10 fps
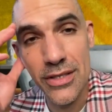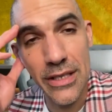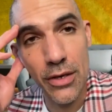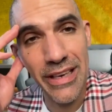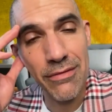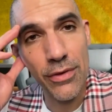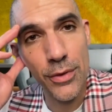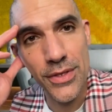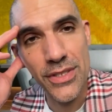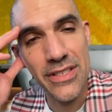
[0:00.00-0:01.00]
that are
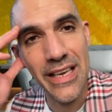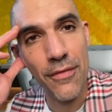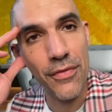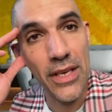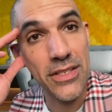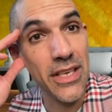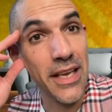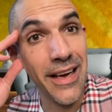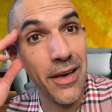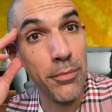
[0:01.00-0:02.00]
influencers out there
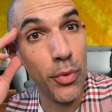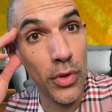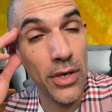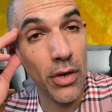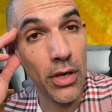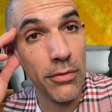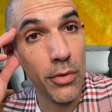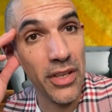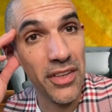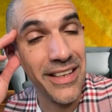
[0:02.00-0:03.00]
saying how important olive
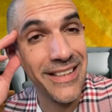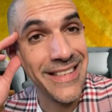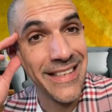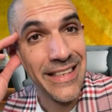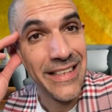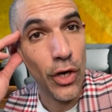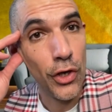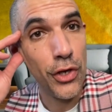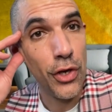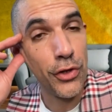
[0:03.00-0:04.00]
oil is. Are
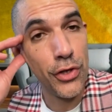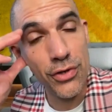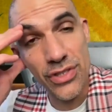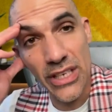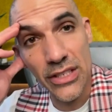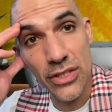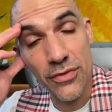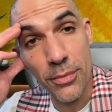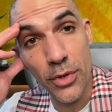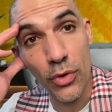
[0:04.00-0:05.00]
you saying, just
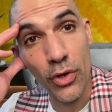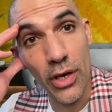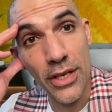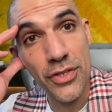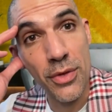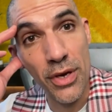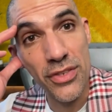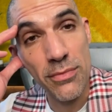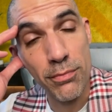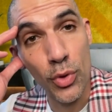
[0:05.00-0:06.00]
from your knowledge, the
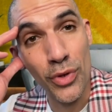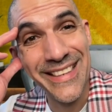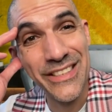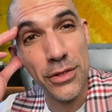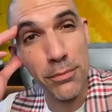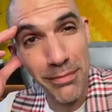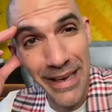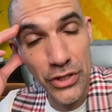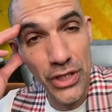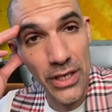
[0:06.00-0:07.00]
most important is to
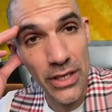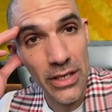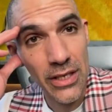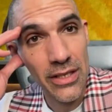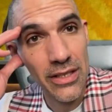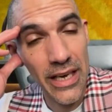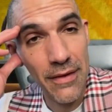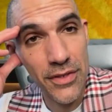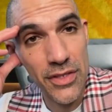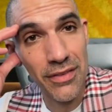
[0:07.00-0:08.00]
measure the
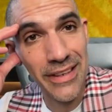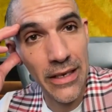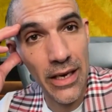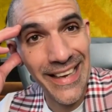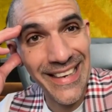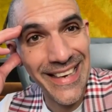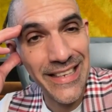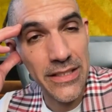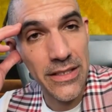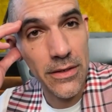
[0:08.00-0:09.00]
levels of linoleic
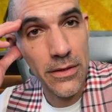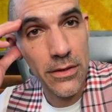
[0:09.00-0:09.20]
acid?